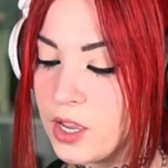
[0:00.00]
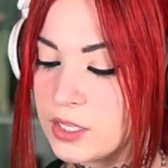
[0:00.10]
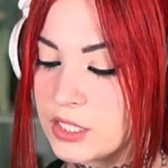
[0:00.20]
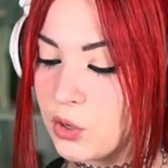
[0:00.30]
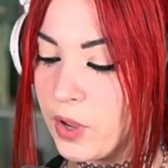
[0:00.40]

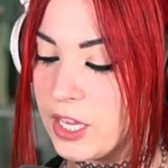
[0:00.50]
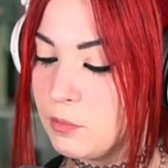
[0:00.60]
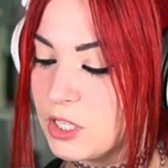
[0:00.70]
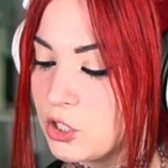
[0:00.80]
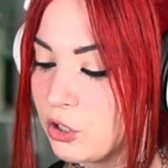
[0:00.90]
So
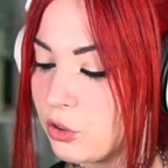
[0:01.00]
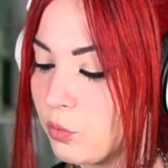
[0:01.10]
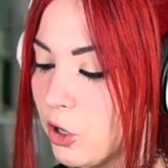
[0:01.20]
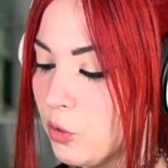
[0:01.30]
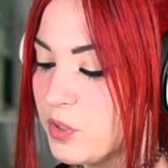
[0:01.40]
Haman took the
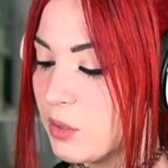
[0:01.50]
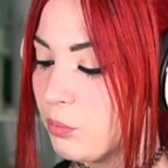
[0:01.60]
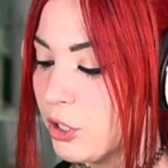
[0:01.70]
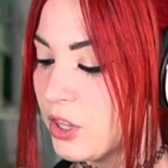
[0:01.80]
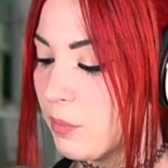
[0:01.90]
robes and
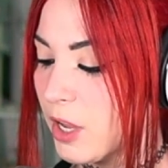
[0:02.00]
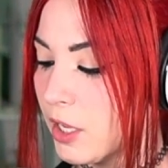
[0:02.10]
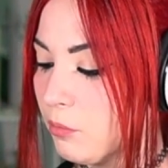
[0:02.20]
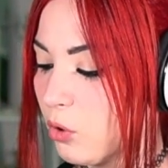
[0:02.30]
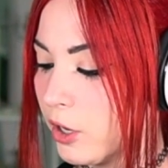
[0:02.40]
put them
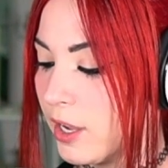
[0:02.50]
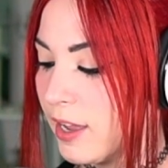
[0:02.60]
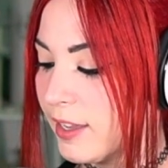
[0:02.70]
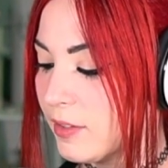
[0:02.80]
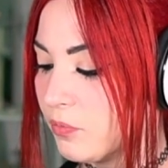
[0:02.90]
on Mordecai,